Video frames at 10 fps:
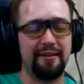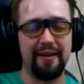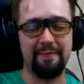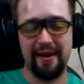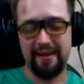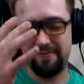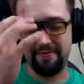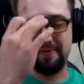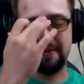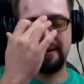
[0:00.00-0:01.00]
I
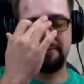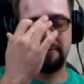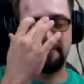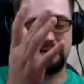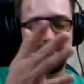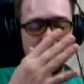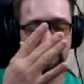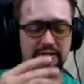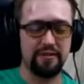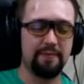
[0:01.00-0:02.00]
think I've already
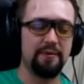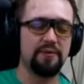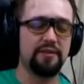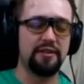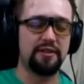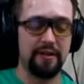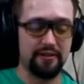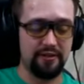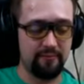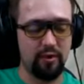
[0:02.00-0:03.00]
mentioned some of those
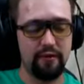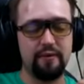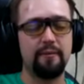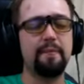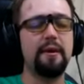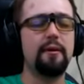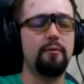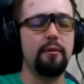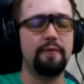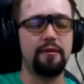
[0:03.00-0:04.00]
specs on one of the
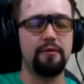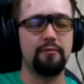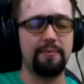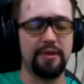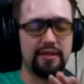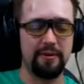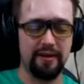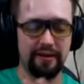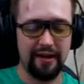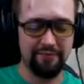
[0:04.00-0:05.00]
other websites, but
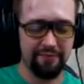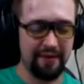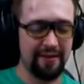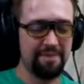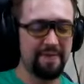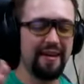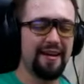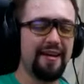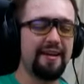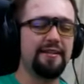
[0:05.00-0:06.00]
enough
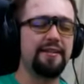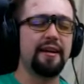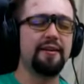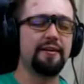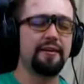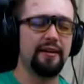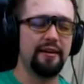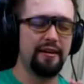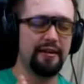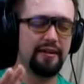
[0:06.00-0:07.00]

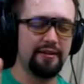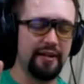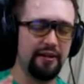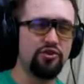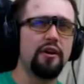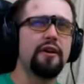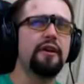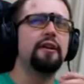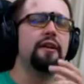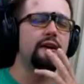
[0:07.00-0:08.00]
tech
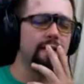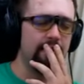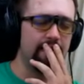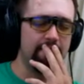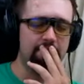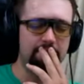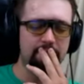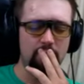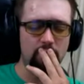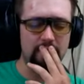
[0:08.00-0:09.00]
jargon.
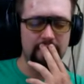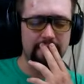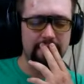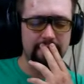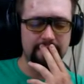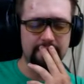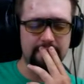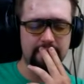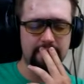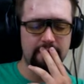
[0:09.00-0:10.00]
What
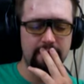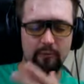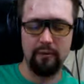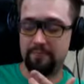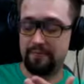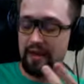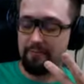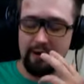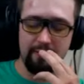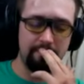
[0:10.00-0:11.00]
else? Well, yeah,
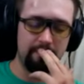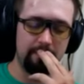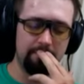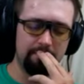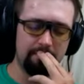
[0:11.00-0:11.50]
powerful.